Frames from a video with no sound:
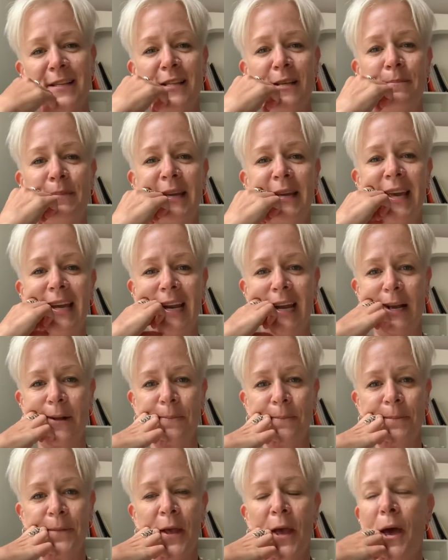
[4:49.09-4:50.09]
to the beginning.
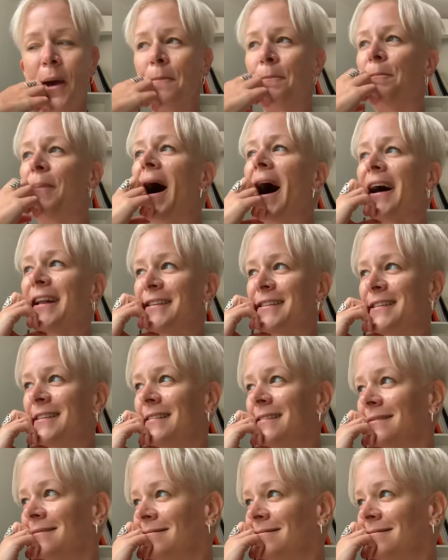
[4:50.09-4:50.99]
But